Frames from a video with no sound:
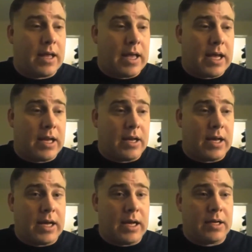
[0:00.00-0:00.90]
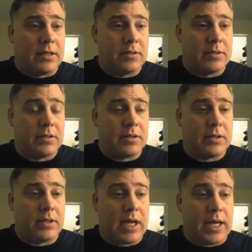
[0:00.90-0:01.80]
And
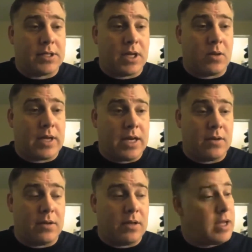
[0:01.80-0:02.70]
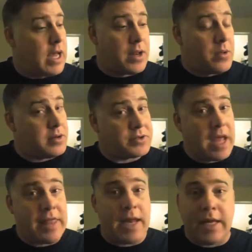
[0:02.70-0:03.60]
I said, okay, I don't
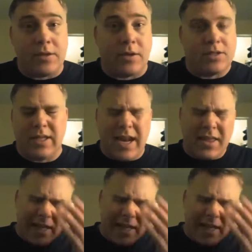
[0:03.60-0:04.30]
understand that either. There's a lot of